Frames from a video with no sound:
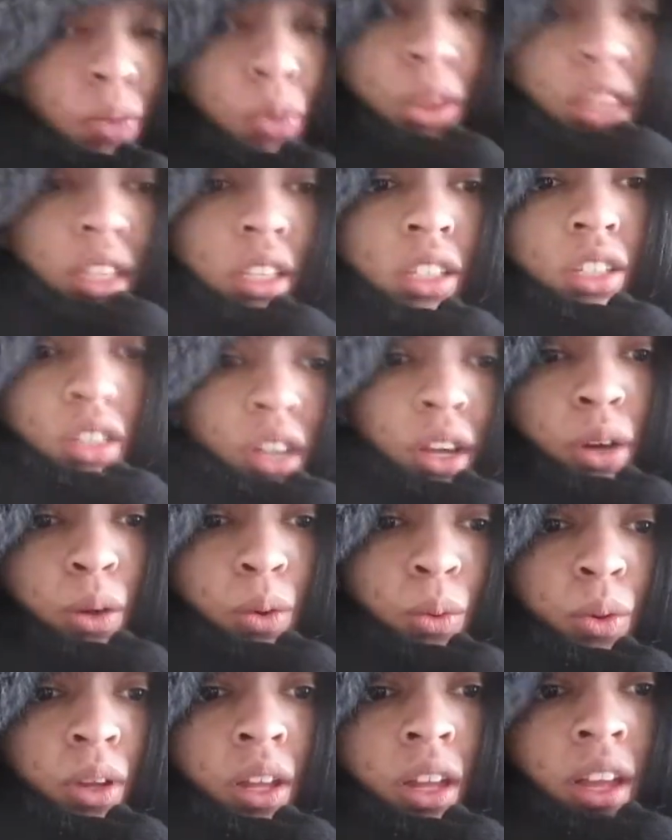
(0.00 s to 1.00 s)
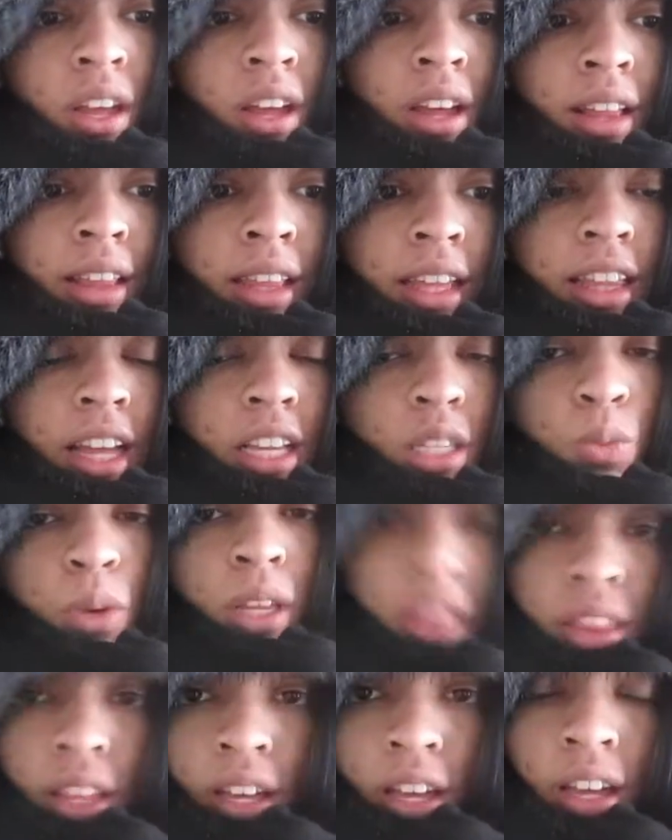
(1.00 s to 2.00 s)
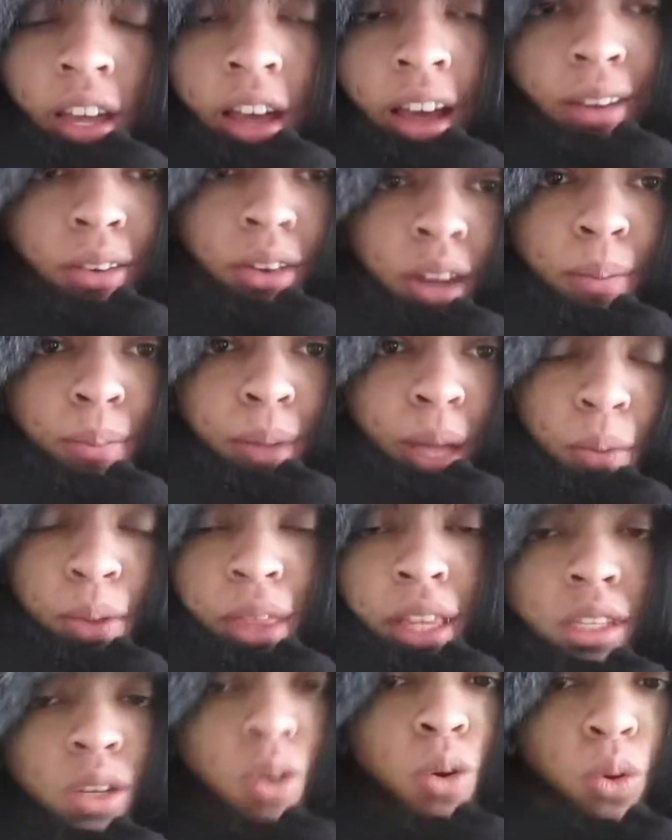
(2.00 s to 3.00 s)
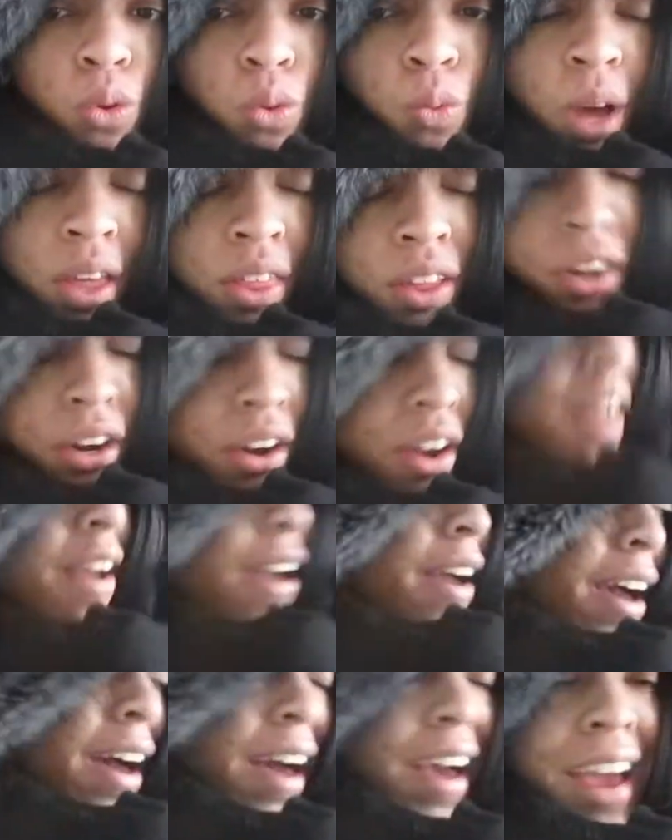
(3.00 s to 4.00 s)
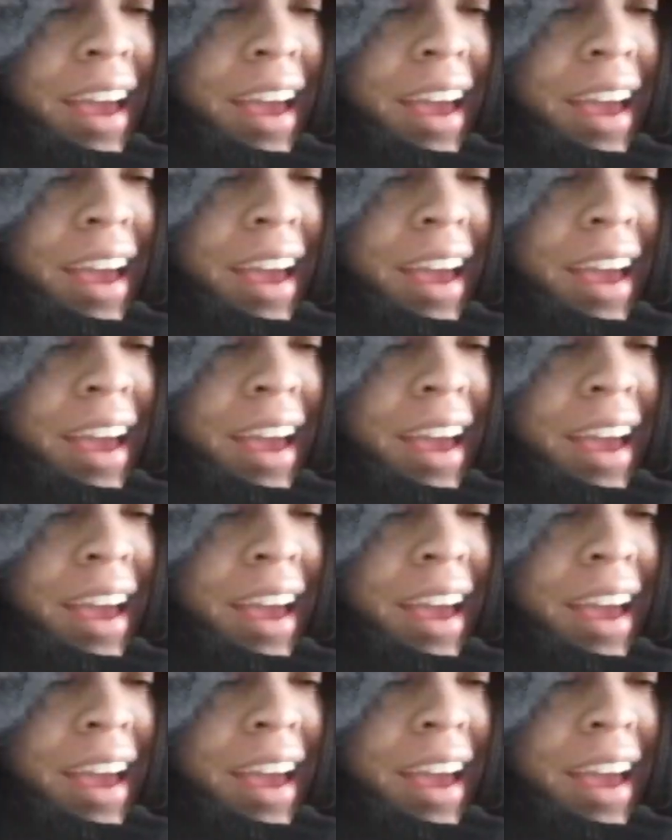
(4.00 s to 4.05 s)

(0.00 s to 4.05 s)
with the snow. Like that's one thing, I do not play with this cold weather. I